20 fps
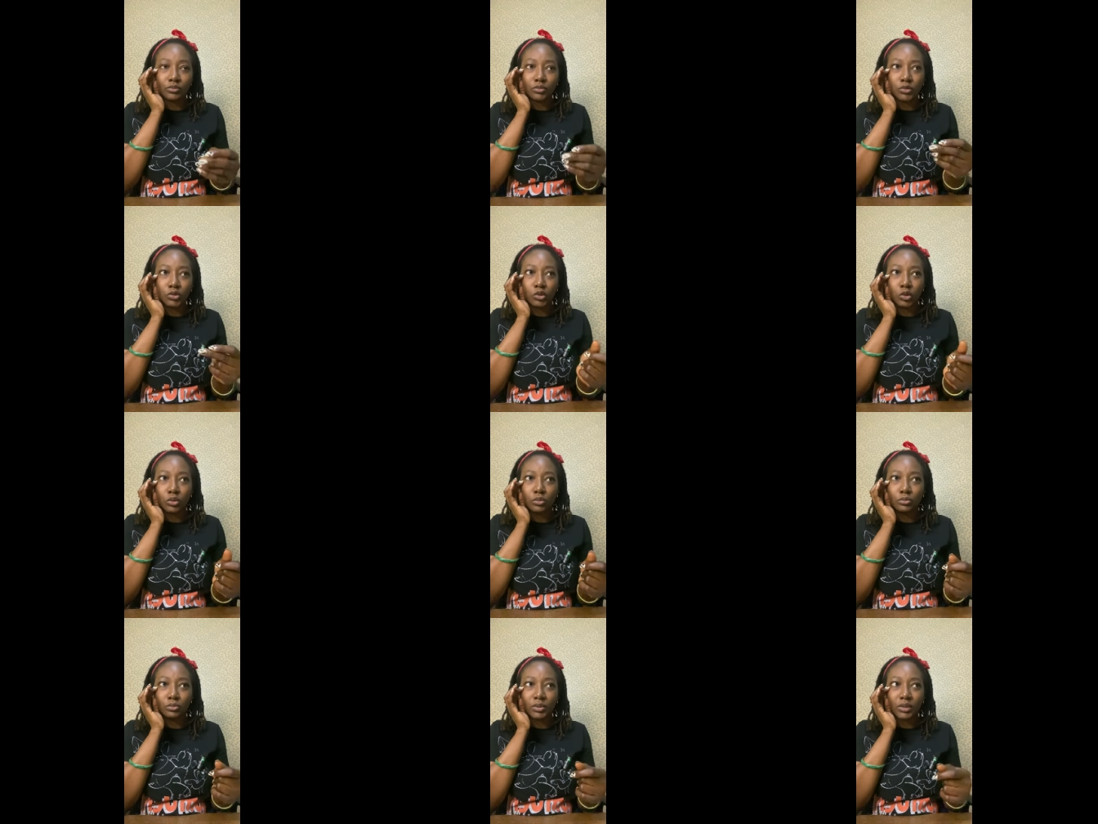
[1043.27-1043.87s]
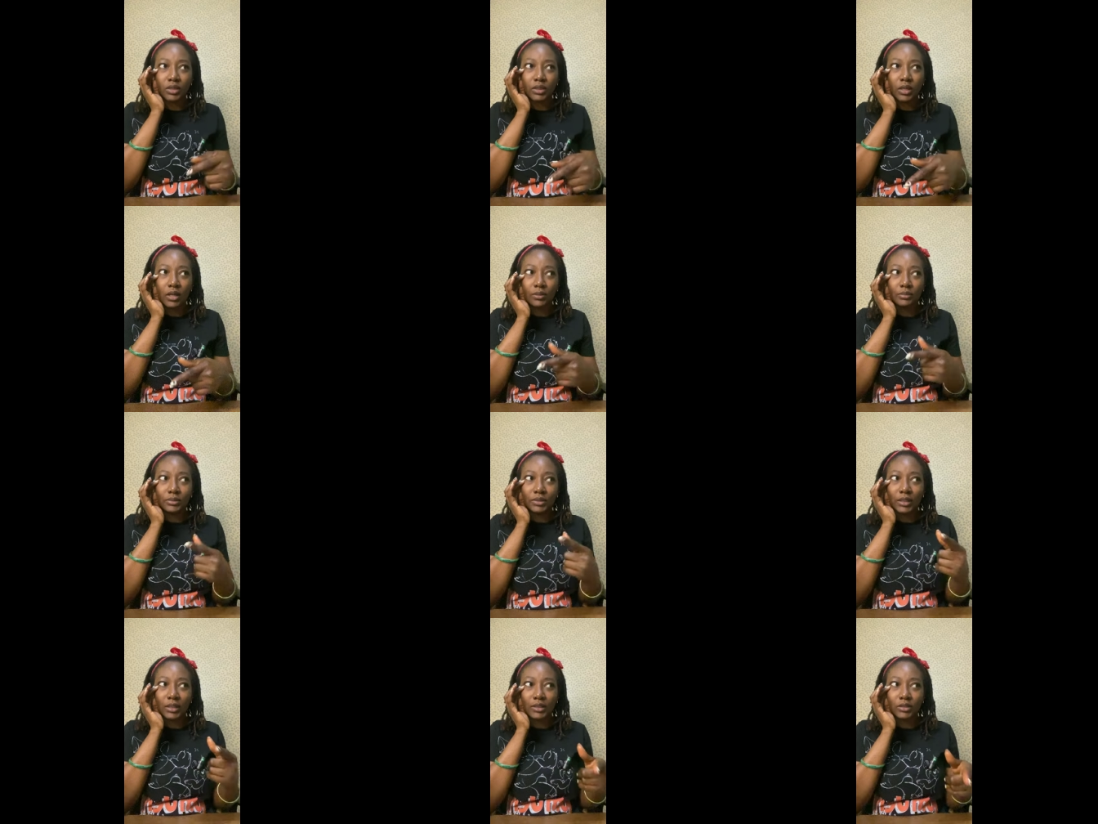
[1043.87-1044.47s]
don't be
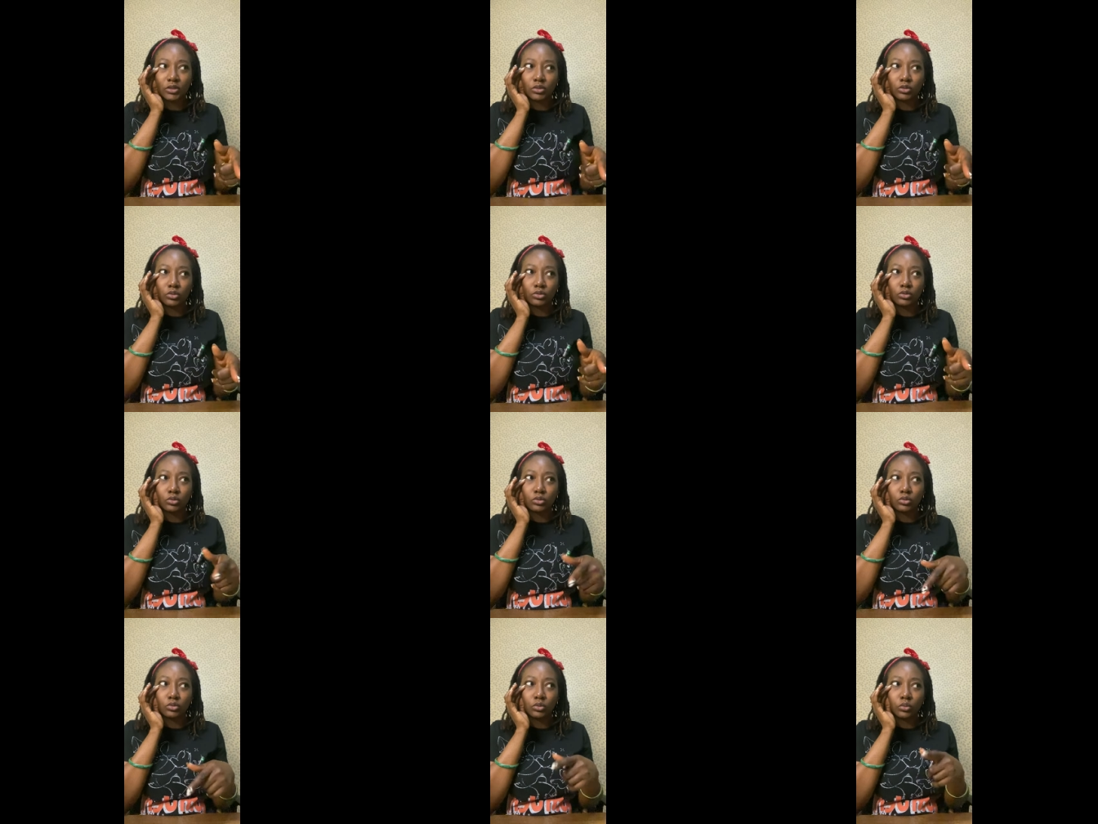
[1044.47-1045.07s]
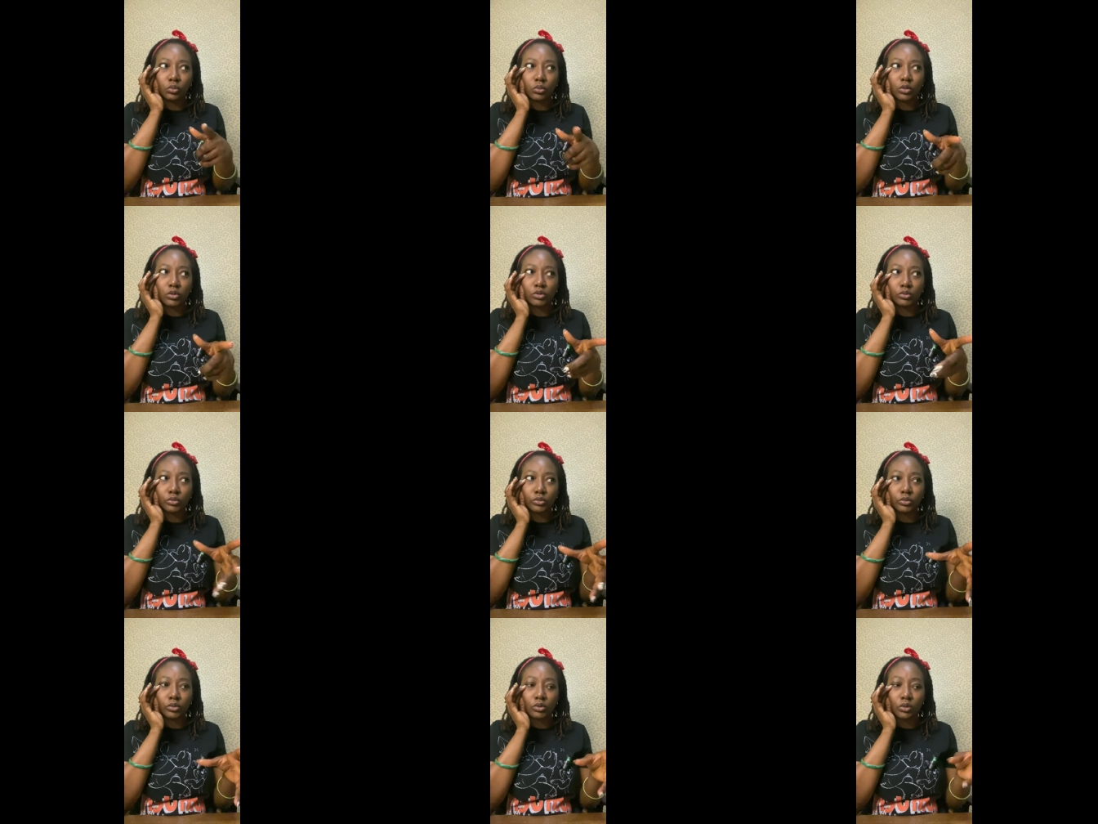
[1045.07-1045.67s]
tempted to do what
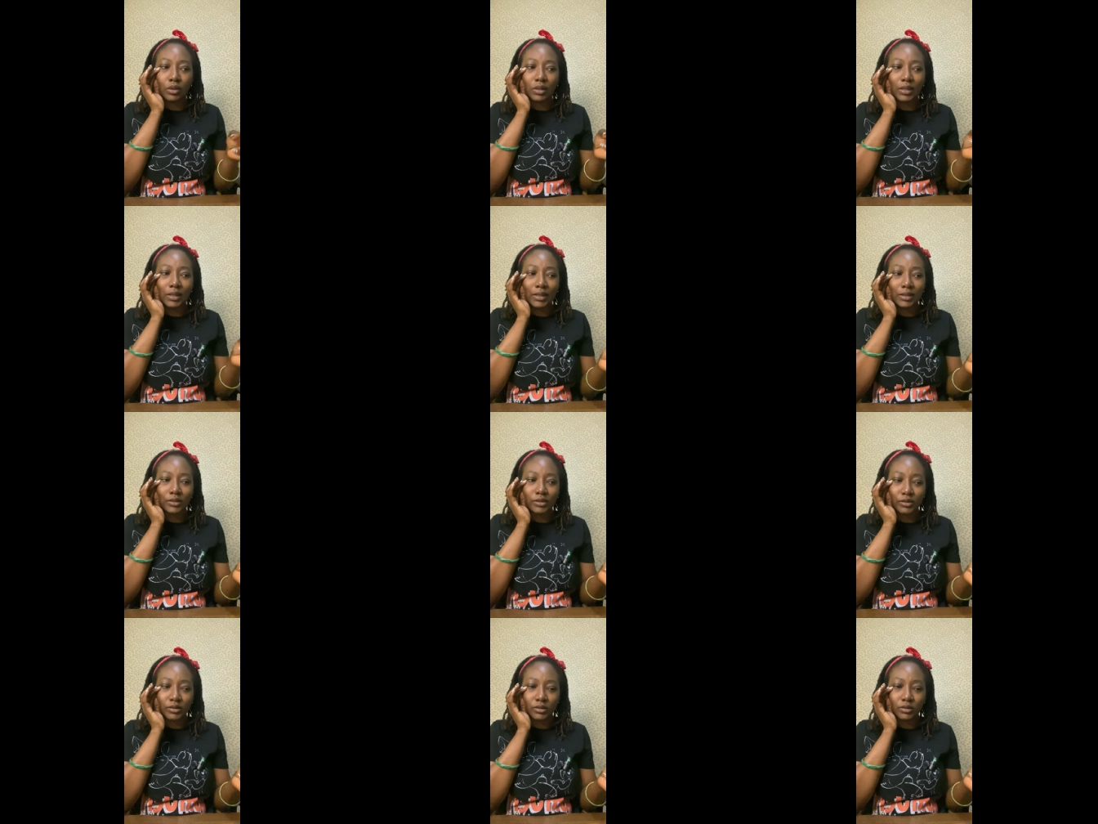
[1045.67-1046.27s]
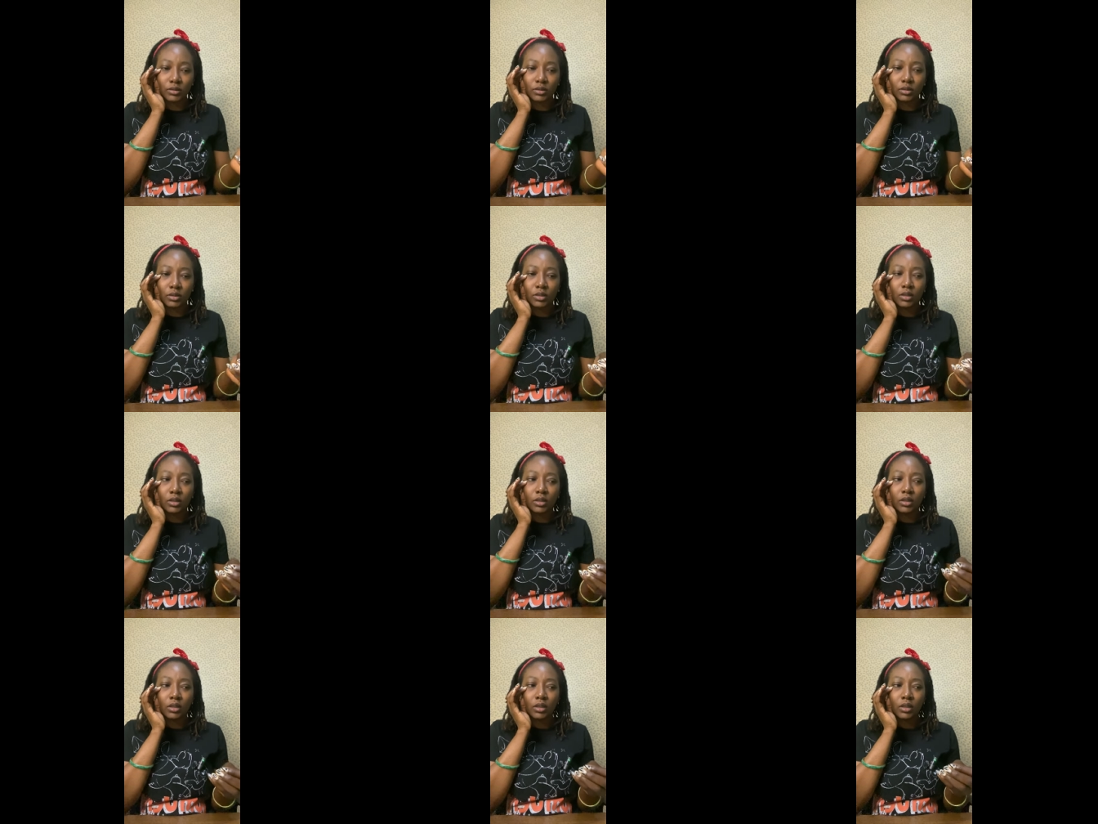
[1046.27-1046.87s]
would not last.
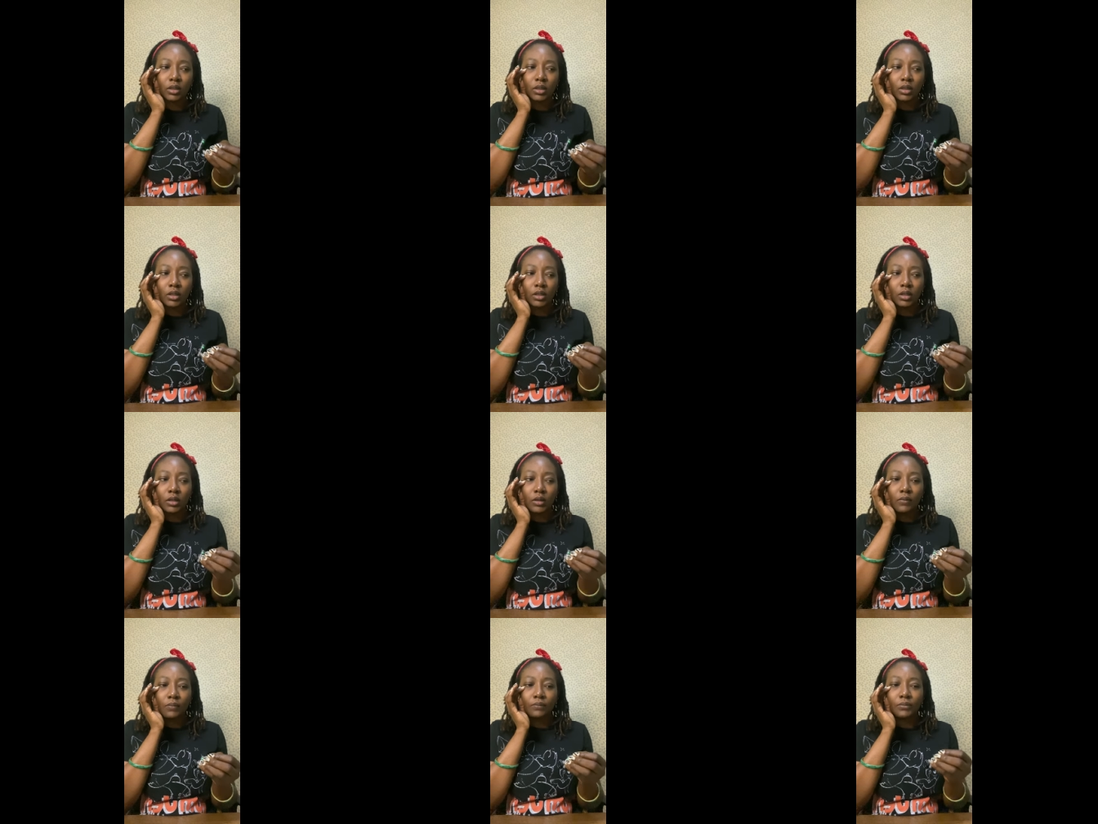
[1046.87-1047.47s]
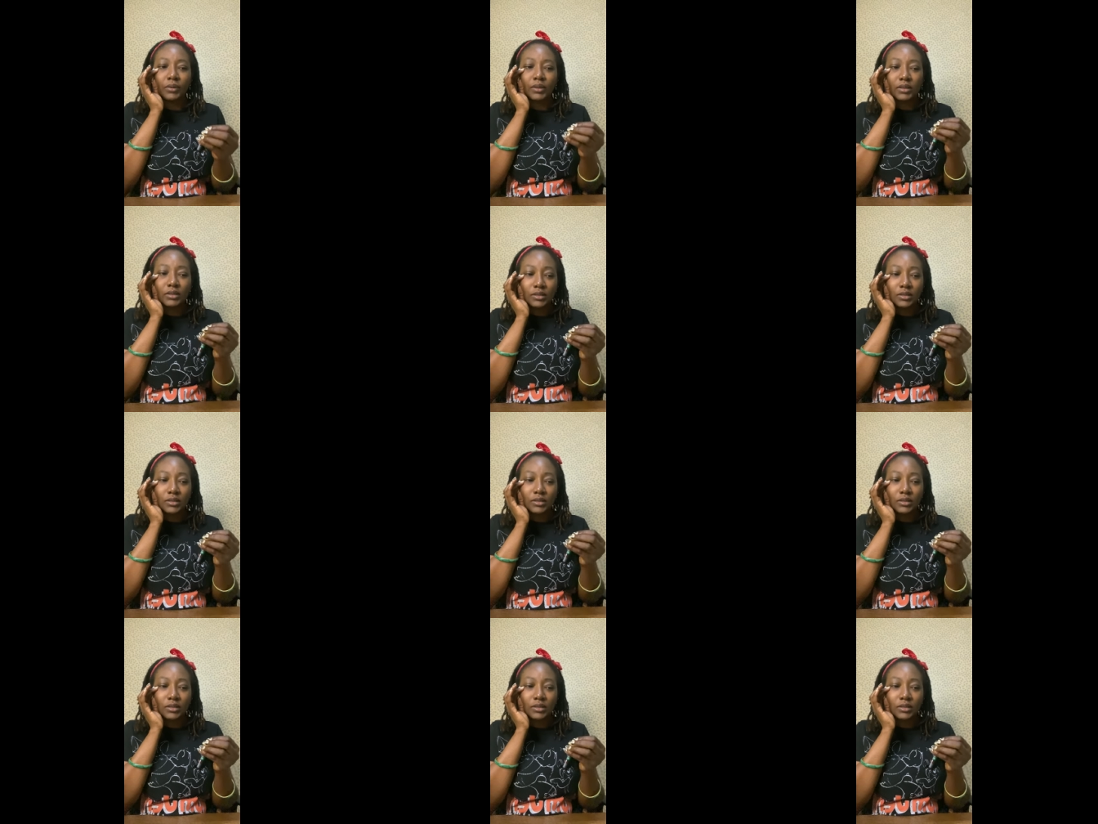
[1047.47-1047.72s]
Be